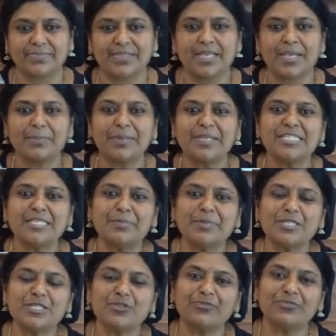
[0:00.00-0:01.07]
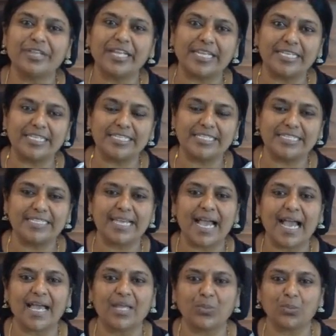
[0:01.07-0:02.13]
Principles of dignity
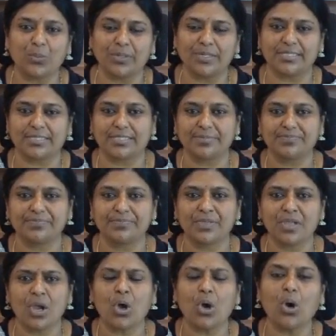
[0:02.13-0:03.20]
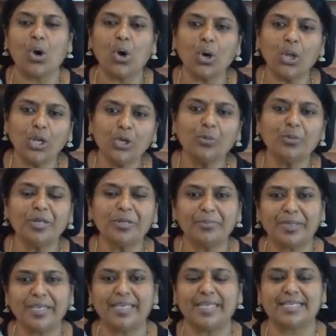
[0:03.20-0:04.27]
and worth. All human
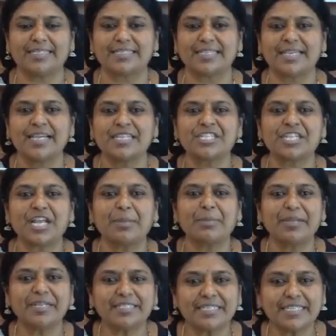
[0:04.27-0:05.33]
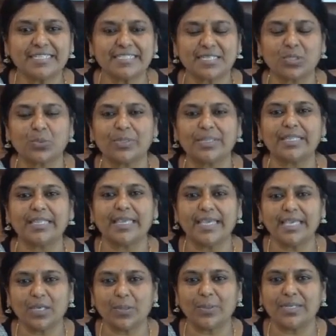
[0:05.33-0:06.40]
beings shall be treated with
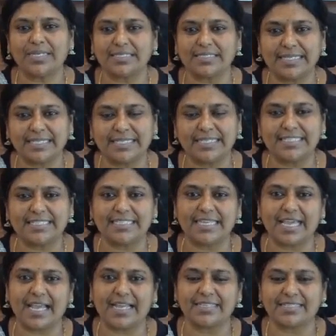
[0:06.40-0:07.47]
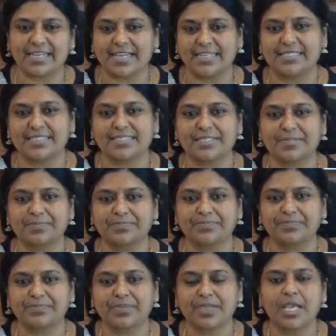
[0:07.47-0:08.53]
equal dignity and right.
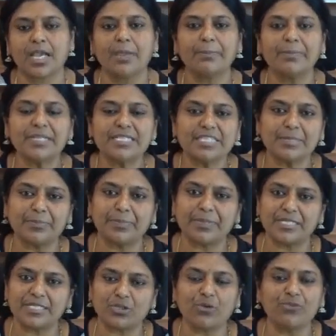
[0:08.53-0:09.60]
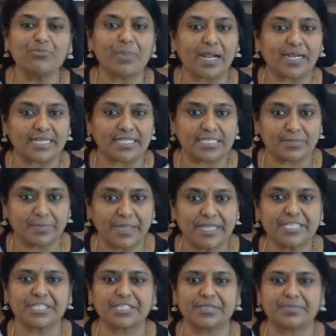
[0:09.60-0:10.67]
Principles of participation.